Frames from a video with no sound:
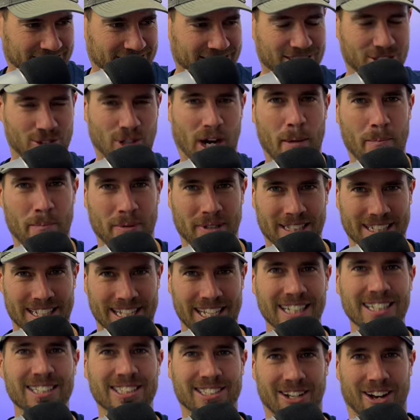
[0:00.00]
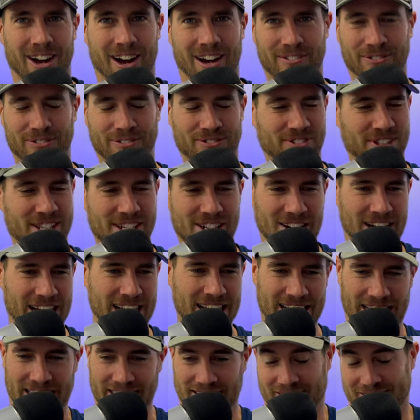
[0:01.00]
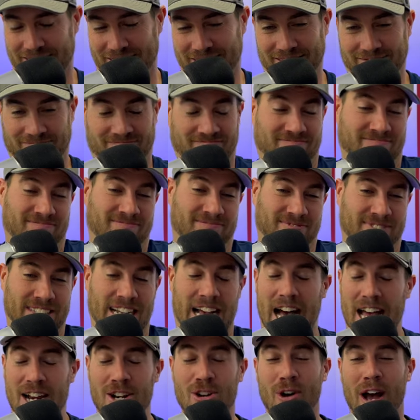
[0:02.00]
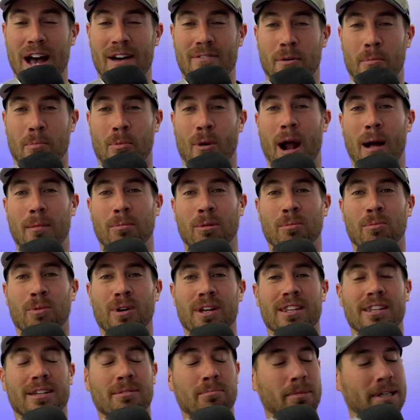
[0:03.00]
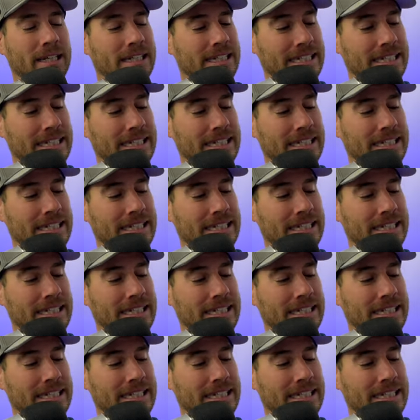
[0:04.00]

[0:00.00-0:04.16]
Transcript: dropping the kids off. You know, I, I don't have a problem with it, but